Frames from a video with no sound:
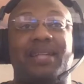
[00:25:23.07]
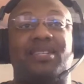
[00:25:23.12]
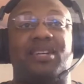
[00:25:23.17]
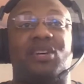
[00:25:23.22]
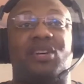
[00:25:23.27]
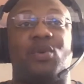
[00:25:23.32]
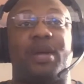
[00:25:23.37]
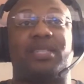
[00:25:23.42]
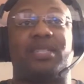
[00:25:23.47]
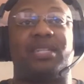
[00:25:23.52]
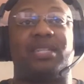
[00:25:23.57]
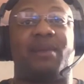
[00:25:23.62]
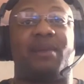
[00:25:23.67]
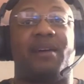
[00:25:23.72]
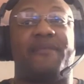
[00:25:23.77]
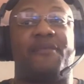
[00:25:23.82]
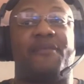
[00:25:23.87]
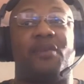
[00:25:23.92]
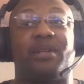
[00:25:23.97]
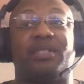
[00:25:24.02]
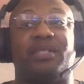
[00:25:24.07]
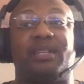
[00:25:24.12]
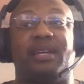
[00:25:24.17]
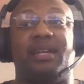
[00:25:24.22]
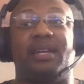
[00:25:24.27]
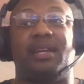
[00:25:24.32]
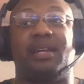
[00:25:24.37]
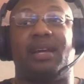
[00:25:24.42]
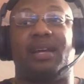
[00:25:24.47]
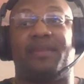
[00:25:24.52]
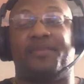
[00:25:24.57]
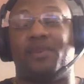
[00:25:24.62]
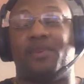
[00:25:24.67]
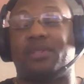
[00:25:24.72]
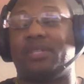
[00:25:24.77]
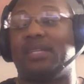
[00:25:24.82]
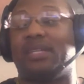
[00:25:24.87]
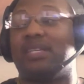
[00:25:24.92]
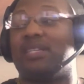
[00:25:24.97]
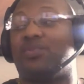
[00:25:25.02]
your question about 14.
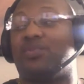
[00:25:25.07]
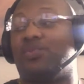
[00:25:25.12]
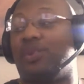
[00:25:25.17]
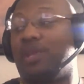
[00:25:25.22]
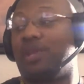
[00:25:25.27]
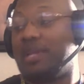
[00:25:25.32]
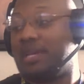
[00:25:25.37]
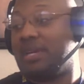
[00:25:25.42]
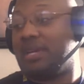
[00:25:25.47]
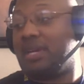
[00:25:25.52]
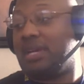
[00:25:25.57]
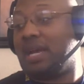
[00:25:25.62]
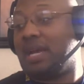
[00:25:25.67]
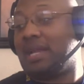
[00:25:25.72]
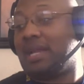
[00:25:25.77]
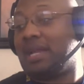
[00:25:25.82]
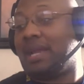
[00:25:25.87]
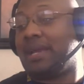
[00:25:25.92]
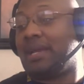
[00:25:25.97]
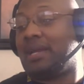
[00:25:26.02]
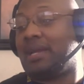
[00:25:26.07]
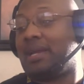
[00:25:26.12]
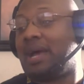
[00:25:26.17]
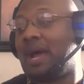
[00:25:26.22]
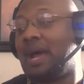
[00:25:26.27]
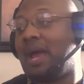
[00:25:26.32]
14 is really good. I like it a lot.